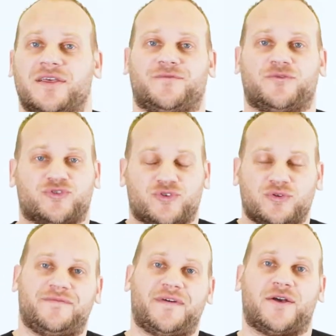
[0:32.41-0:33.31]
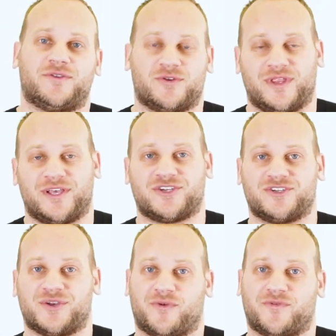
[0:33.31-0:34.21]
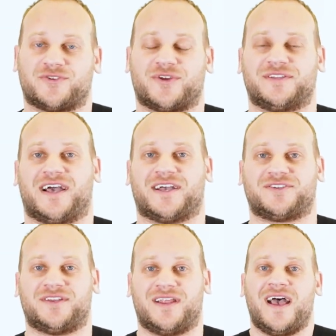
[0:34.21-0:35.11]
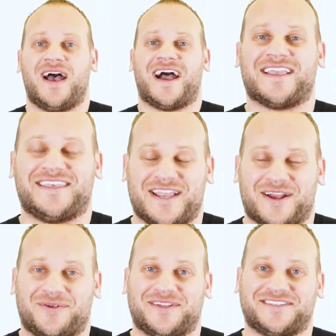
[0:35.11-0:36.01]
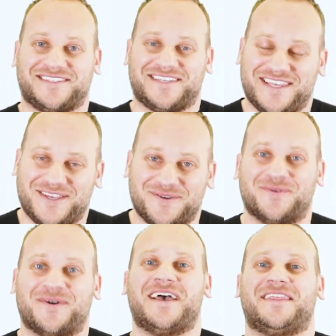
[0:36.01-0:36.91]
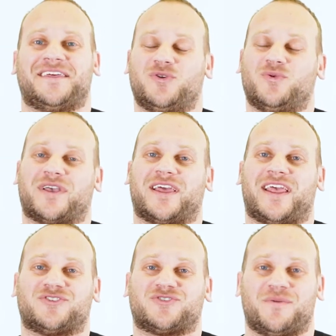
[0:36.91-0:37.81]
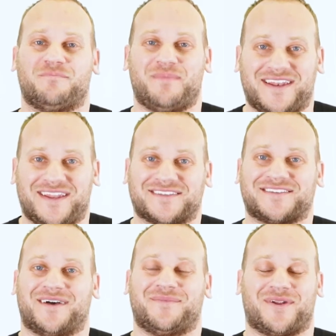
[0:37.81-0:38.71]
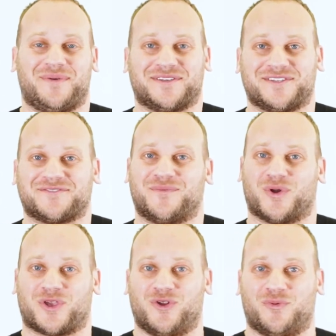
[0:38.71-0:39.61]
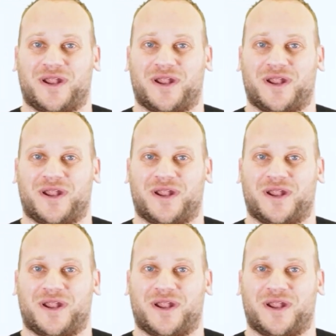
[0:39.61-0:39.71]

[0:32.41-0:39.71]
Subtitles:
If you truly value the relationship over the transaction, I guarantee you that you will get a tremendous amount of business from working open